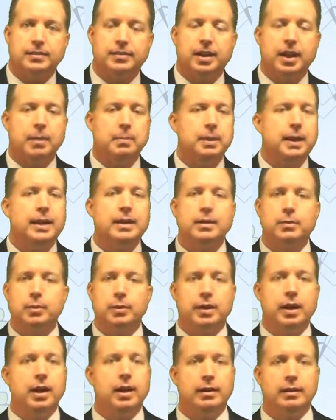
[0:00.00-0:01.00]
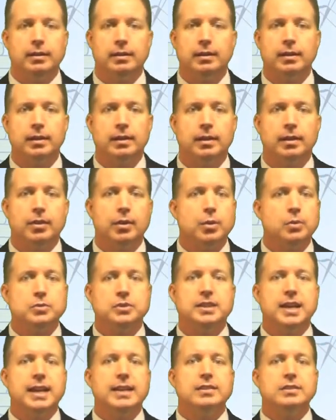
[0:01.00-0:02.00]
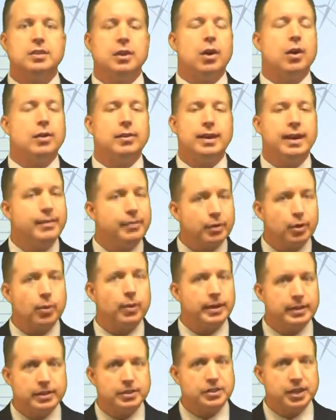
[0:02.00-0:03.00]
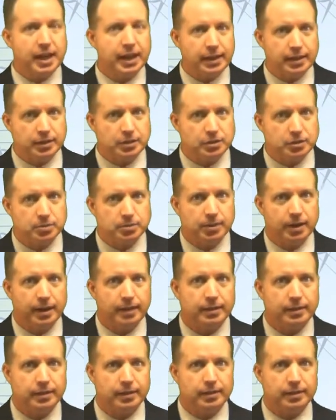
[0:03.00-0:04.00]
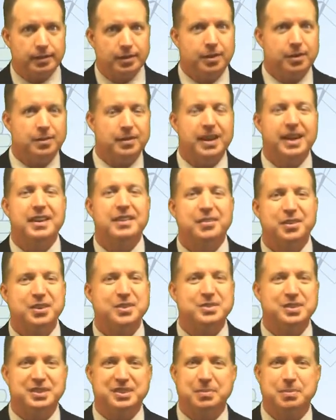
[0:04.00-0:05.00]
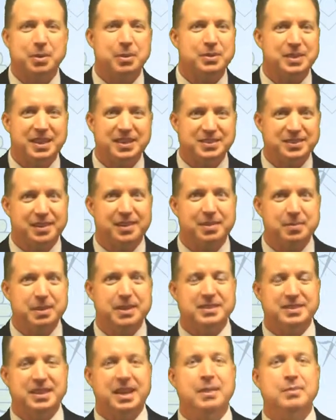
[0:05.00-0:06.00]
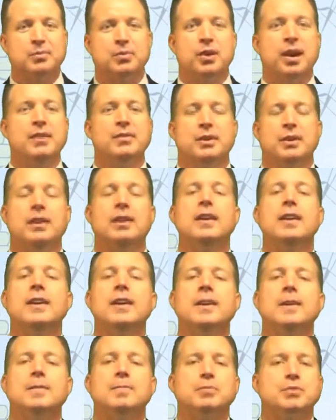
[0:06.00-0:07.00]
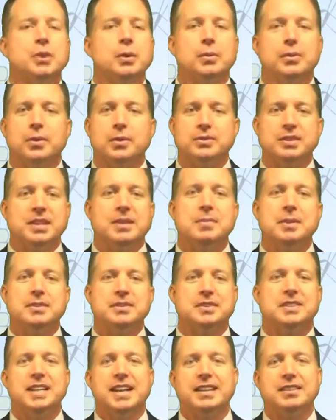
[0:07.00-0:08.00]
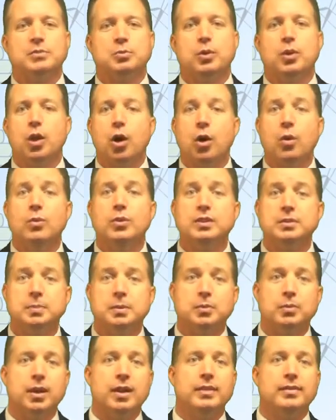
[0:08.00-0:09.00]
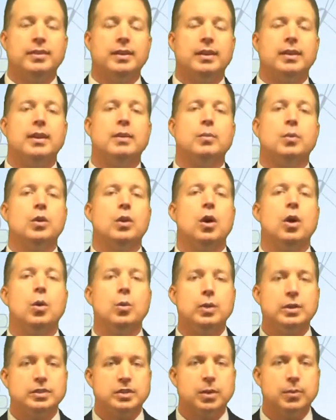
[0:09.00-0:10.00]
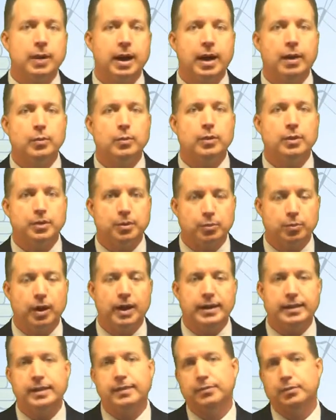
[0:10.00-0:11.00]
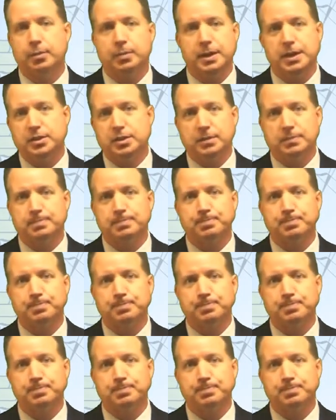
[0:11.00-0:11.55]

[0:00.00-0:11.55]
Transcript: Campaign, and we're done. Those dates are never going to change, right? Their anniversaries, their birthdays are going to be the same forever. So those emails and texts will always be relevant and will always go out with the right information.